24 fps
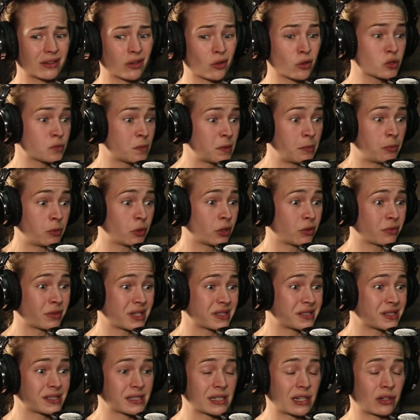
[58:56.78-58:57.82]
those people don't
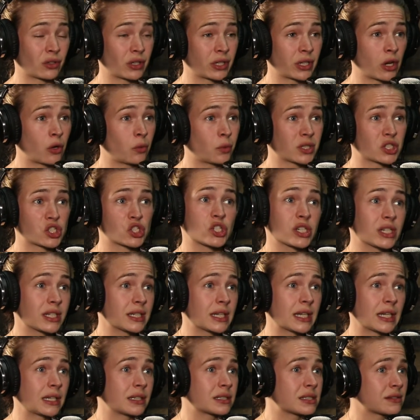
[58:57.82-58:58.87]
necessarily know what she
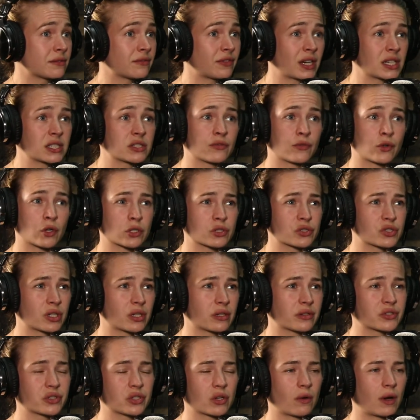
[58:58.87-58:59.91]
needs and vice
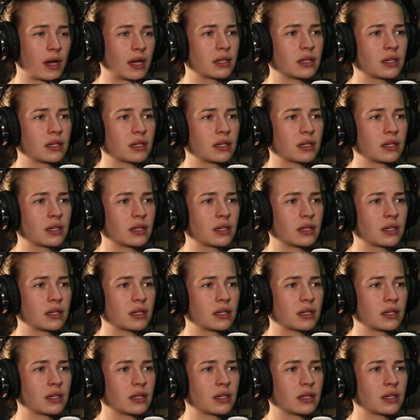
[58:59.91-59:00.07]
versa. So